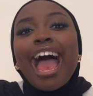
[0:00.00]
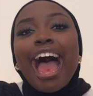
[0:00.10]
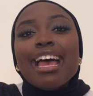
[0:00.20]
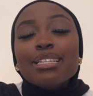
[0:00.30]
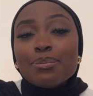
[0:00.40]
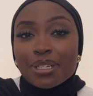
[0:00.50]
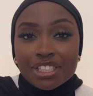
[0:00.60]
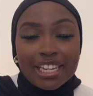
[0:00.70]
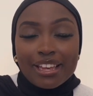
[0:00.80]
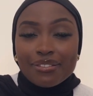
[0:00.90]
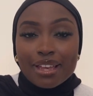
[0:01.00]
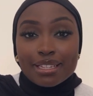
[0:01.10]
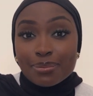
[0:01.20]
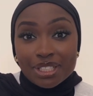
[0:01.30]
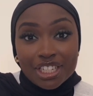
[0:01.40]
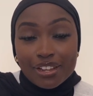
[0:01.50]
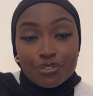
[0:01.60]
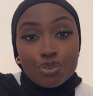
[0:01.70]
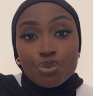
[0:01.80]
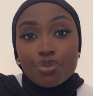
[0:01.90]
especially if
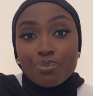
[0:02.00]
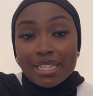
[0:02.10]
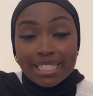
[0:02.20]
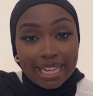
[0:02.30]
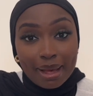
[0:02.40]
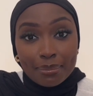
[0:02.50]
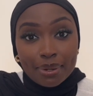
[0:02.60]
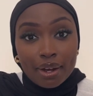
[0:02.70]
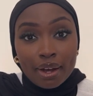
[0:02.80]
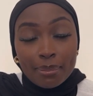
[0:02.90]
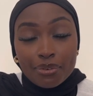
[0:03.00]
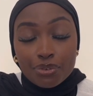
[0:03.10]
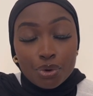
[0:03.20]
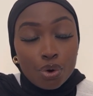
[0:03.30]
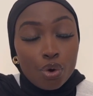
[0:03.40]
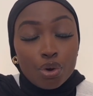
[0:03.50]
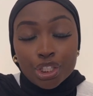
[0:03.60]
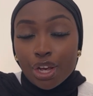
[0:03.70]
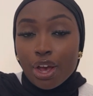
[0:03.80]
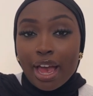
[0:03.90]
you've been to Gambia before
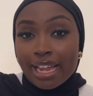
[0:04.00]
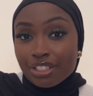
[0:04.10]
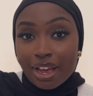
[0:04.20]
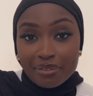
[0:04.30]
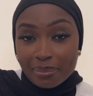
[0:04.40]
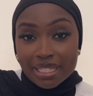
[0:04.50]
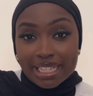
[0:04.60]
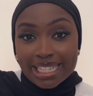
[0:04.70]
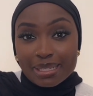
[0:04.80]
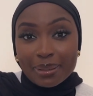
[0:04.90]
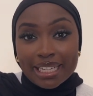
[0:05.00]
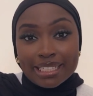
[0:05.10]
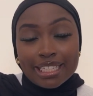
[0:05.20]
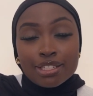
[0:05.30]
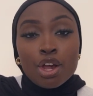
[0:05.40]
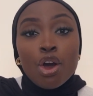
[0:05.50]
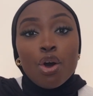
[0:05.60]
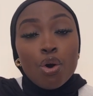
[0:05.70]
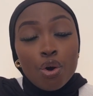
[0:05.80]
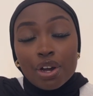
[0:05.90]
and you haven't been to these places,
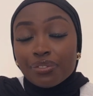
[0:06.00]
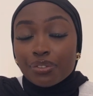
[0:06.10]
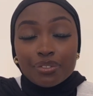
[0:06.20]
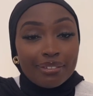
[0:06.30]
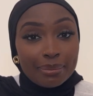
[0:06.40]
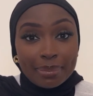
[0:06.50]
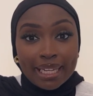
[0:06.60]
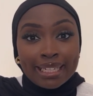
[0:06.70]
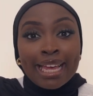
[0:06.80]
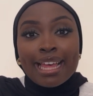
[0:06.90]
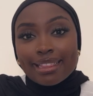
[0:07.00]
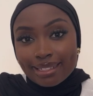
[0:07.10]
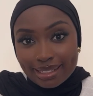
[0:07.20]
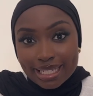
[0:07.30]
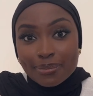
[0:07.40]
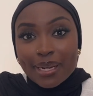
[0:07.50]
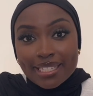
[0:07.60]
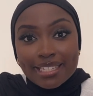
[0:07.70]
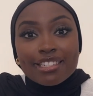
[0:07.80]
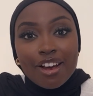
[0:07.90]
or if you've never been, then these
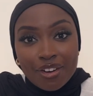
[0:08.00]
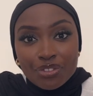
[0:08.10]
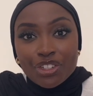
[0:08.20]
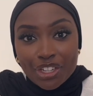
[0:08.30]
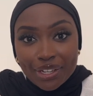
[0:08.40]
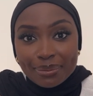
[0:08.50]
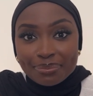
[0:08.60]
places are for you.